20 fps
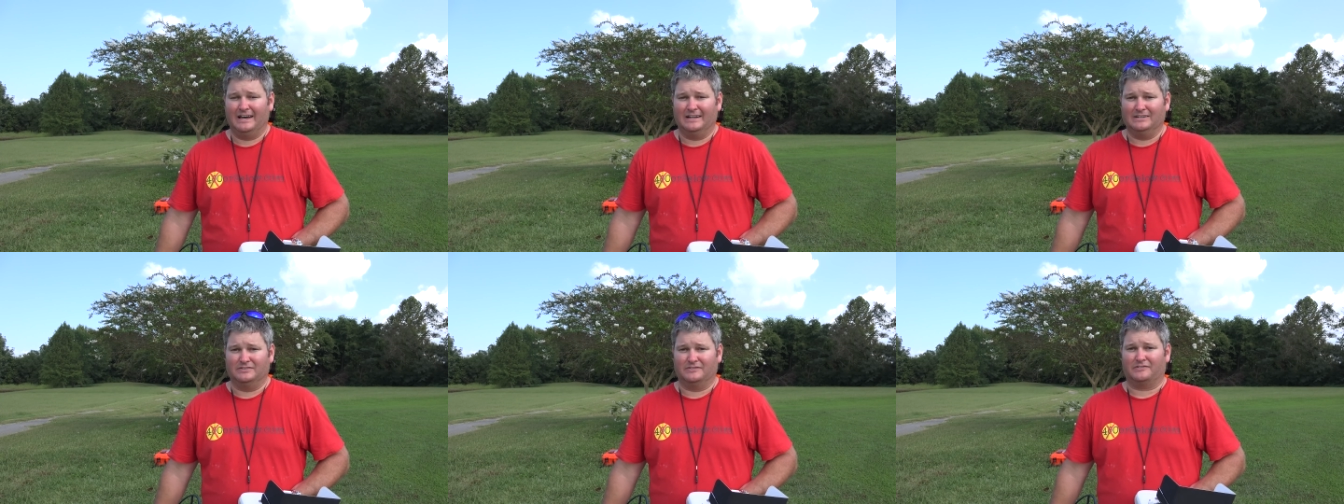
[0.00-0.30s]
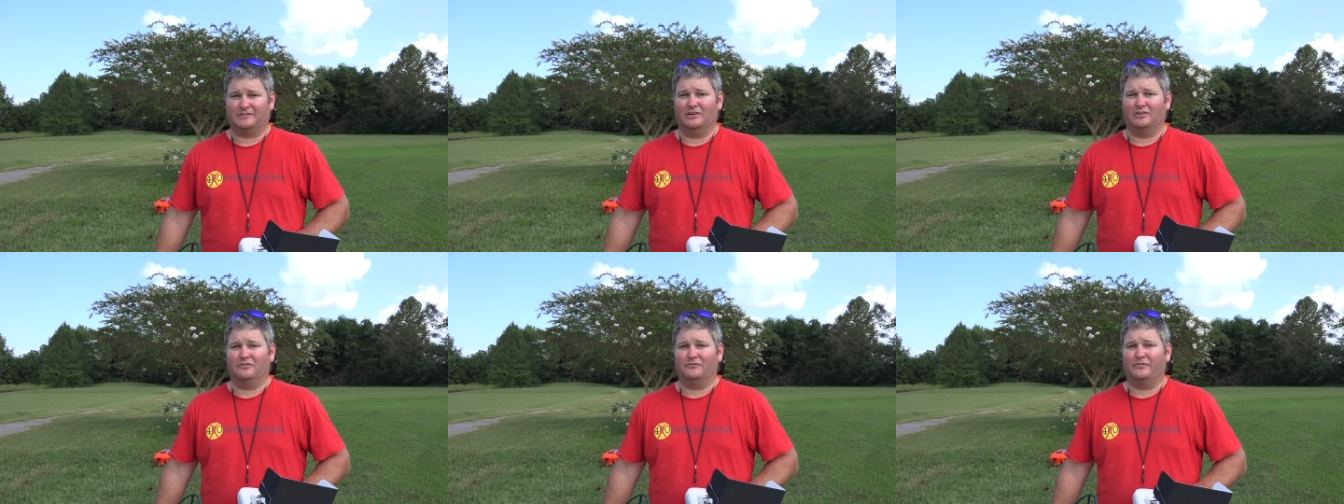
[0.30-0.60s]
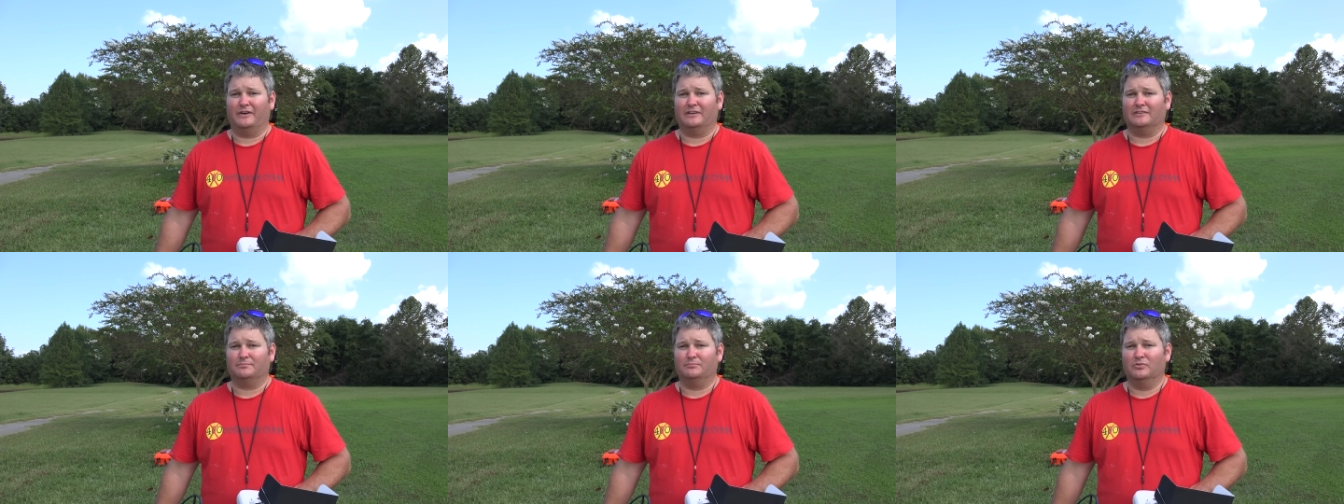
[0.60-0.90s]
Just go to
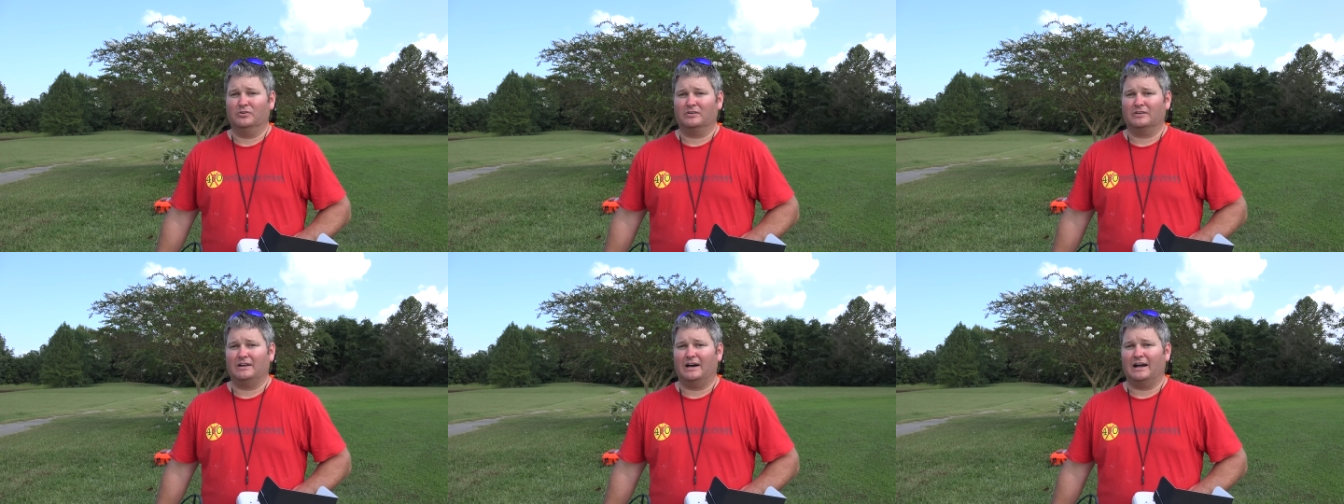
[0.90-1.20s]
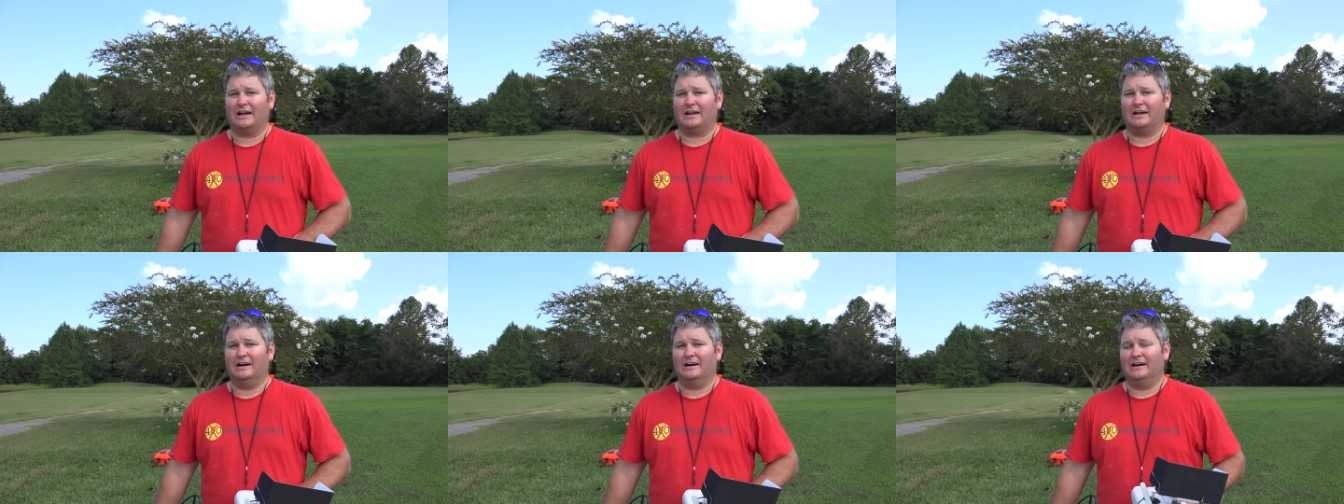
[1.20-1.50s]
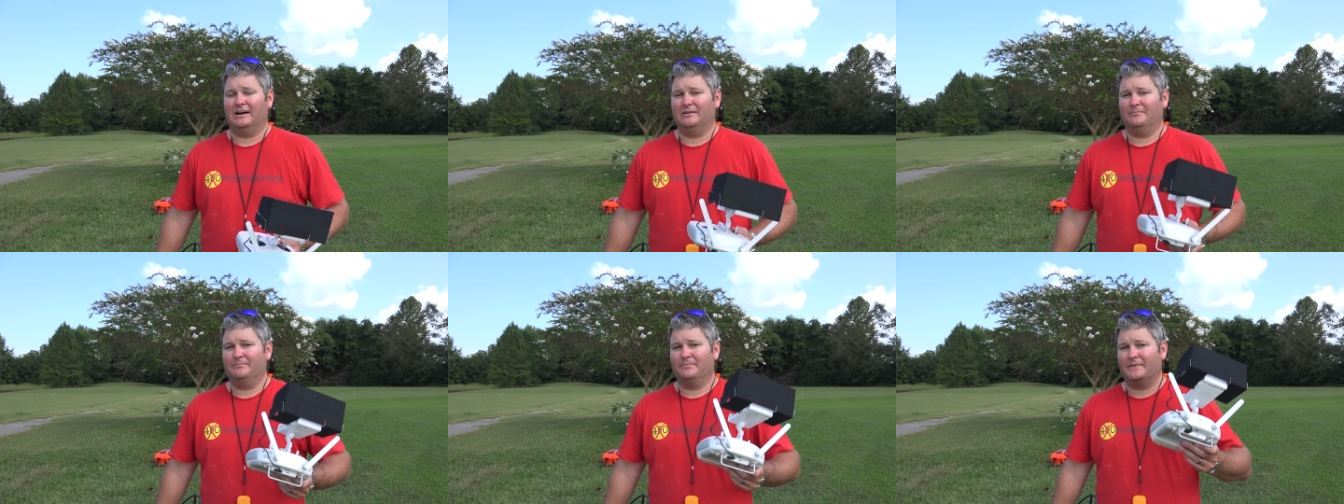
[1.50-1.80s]

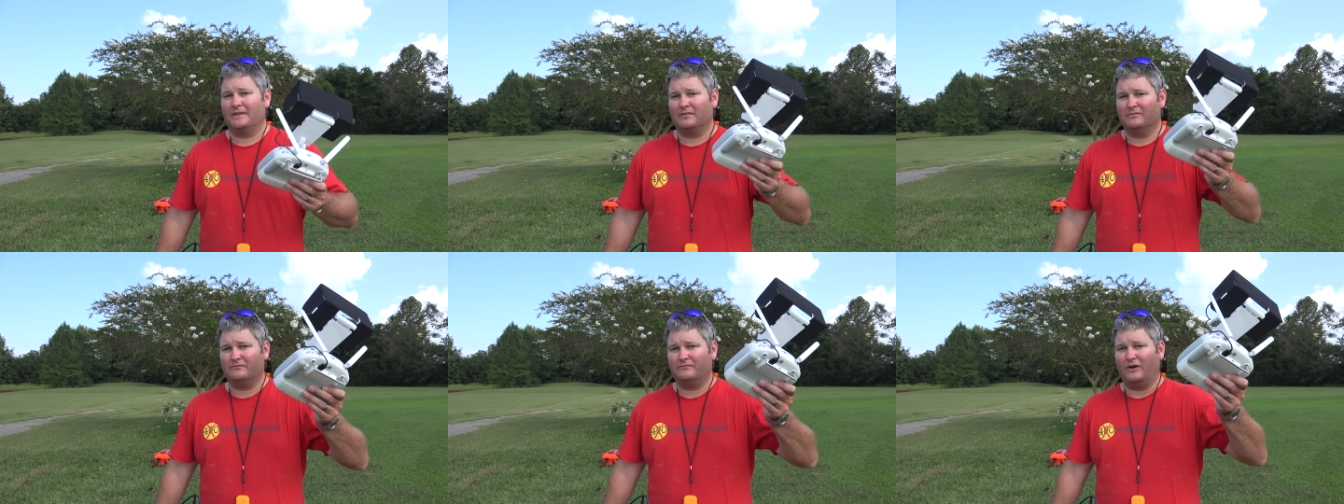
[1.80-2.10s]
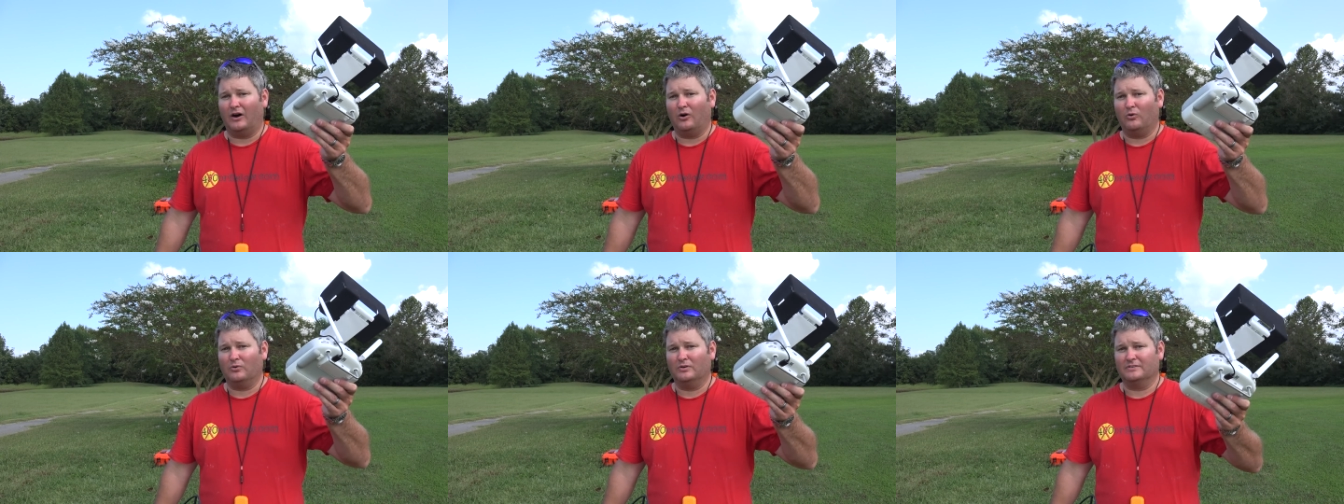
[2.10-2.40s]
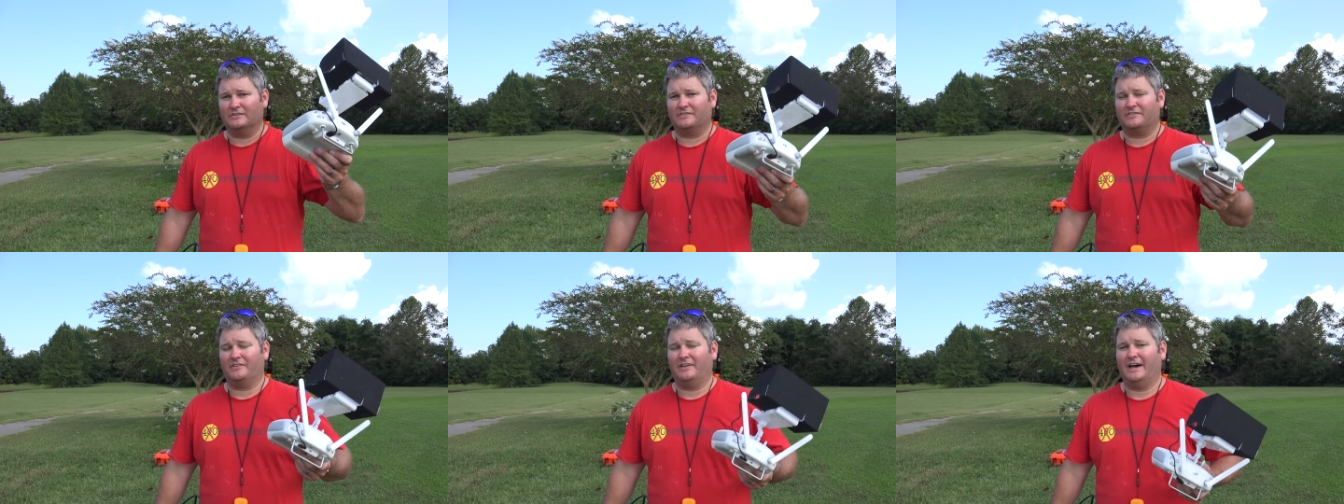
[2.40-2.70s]

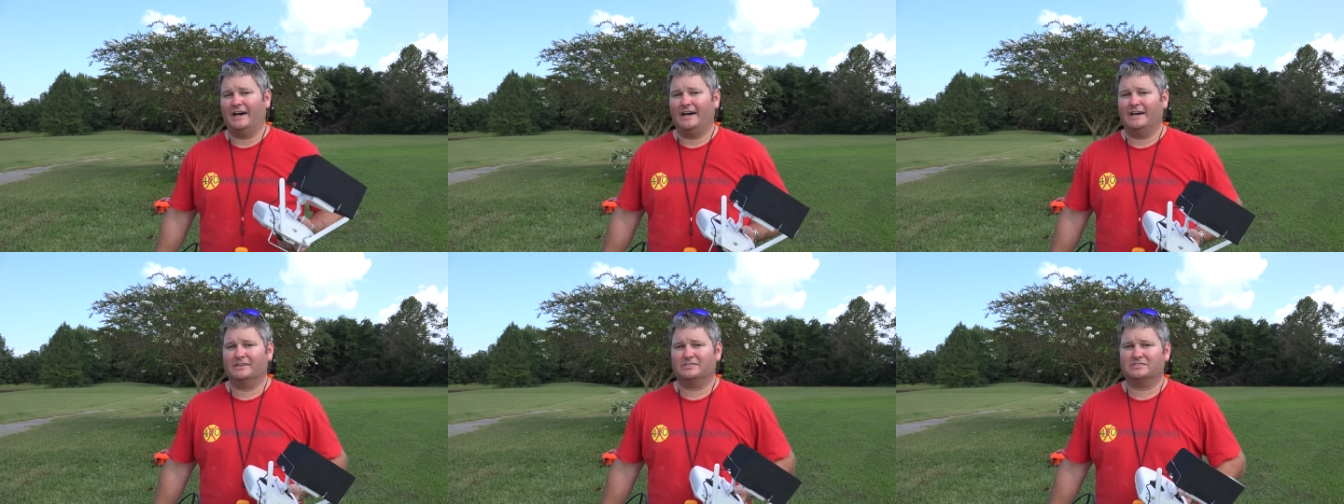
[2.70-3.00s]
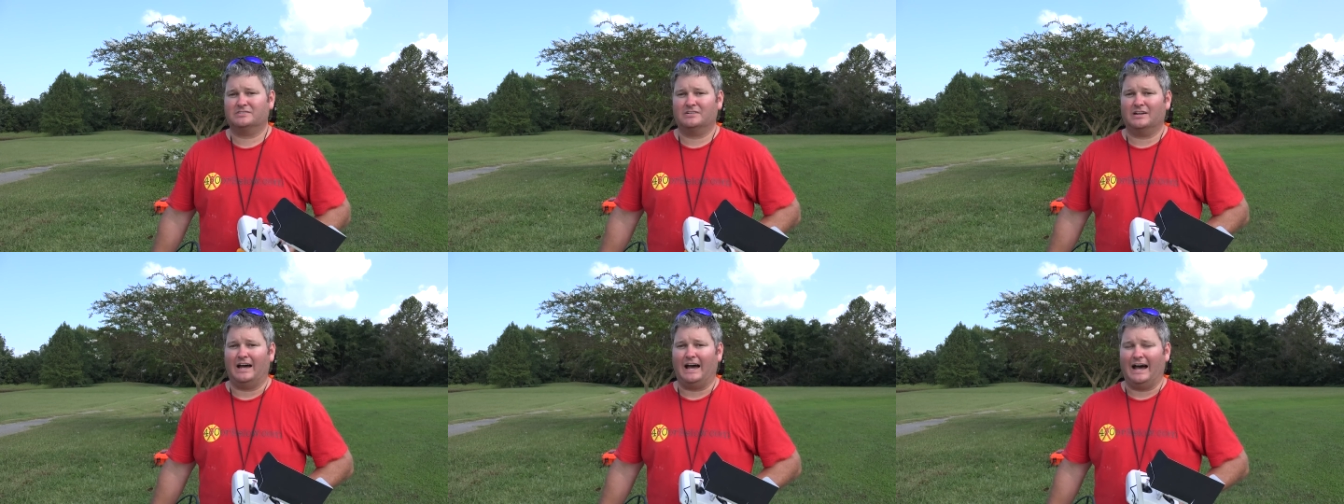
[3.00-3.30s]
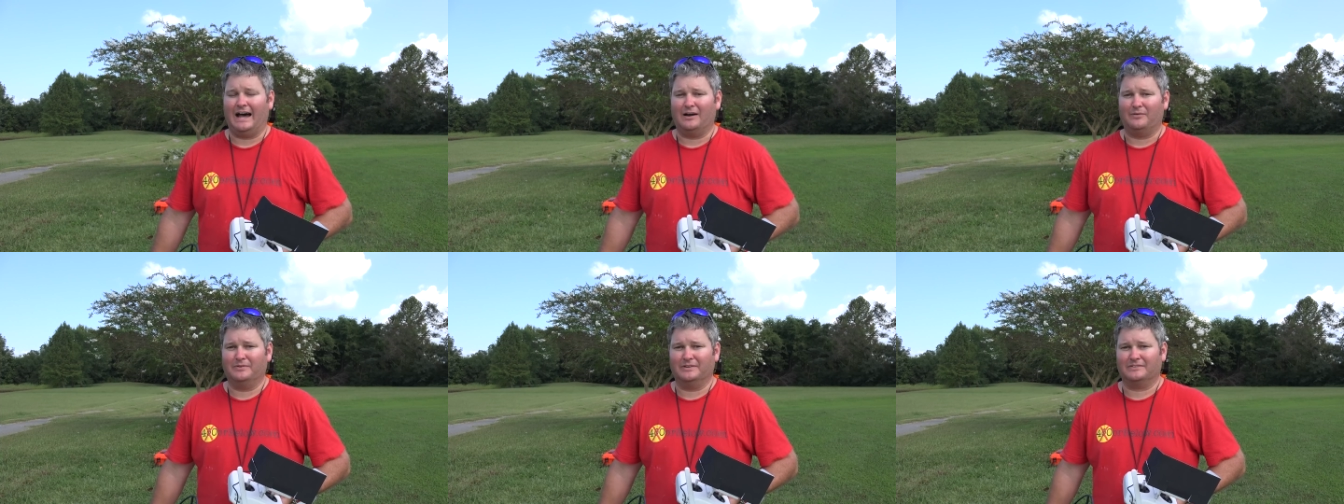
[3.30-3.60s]

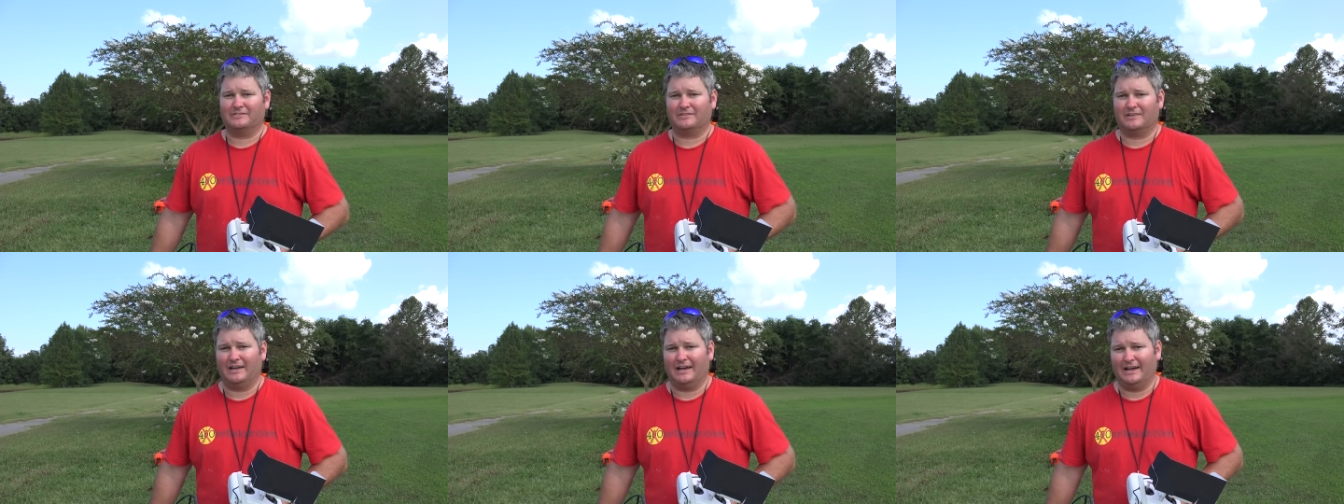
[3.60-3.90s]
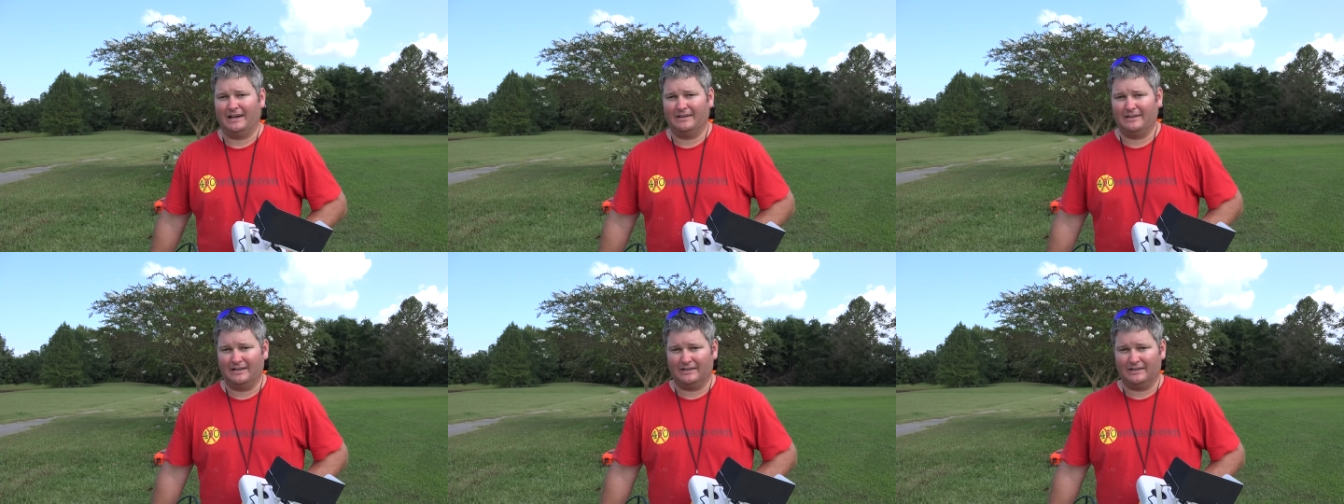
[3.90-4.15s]
facebook.com/IrixGuy.